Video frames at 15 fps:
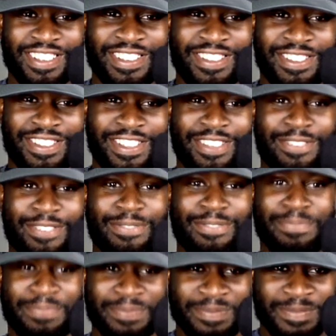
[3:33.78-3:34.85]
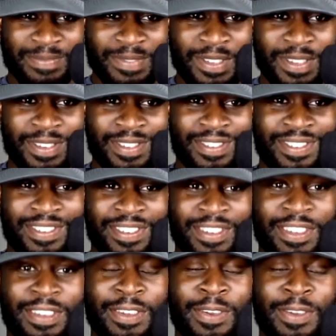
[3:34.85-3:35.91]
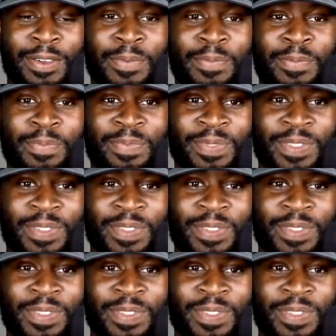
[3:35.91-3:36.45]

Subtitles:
[no speech]